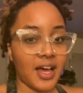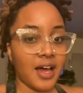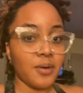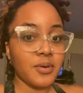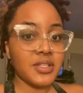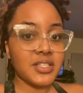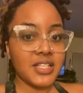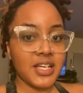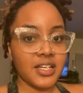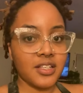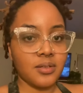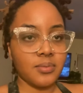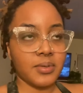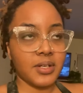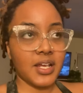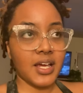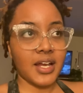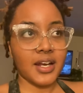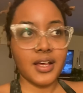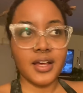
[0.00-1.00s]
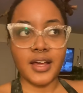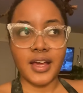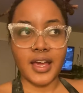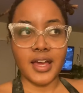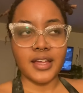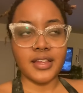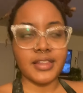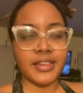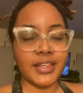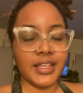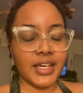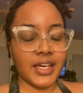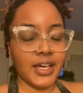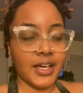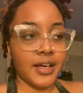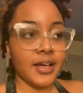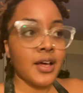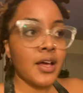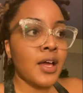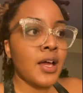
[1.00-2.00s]
I would say, the banana and
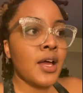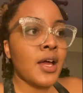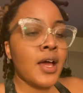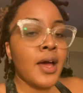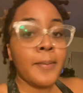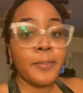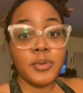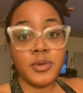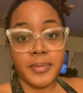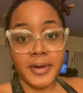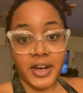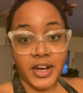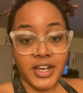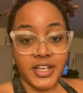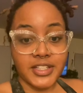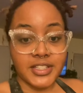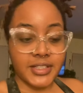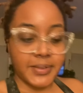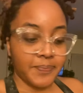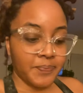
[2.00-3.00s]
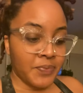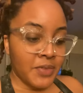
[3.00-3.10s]
the blueberries.